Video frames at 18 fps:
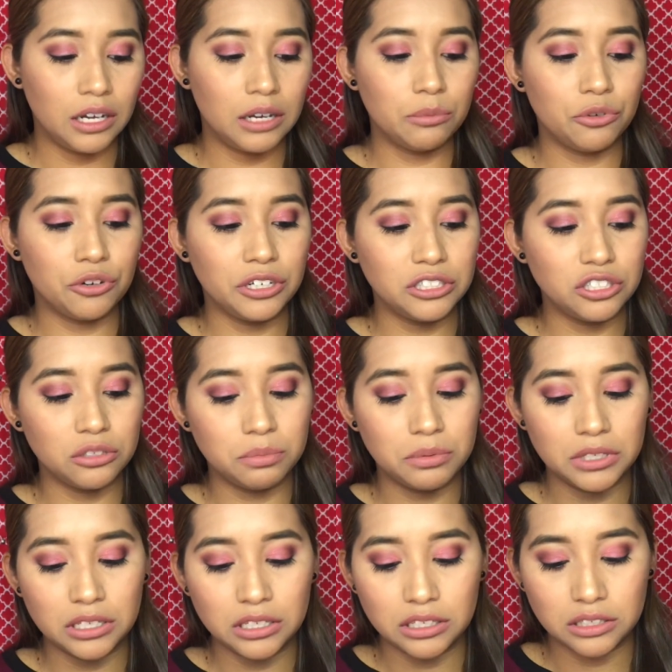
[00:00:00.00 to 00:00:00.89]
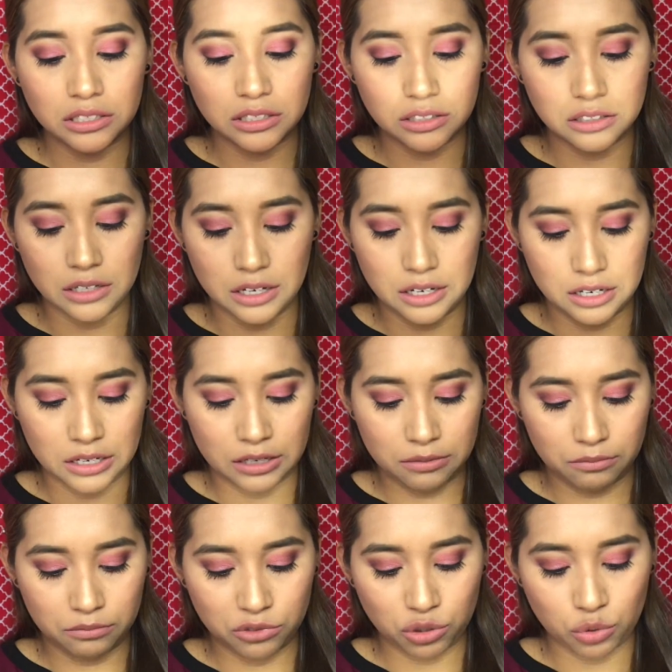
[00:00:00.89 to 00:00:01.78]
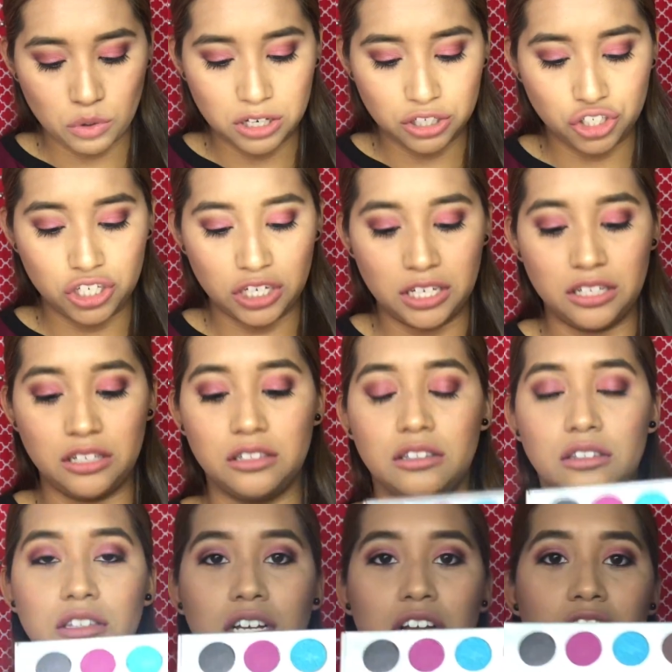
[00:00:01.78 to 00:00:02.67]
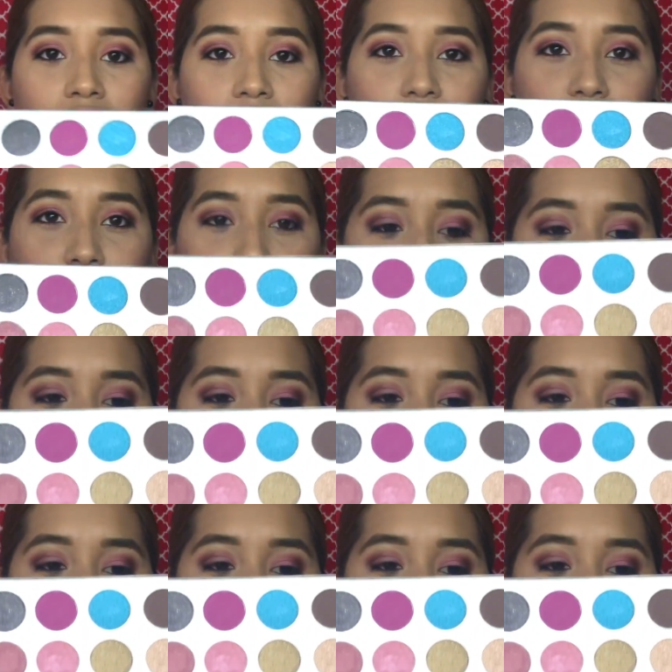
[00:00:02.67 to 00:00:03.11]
I'm going to be swatching the color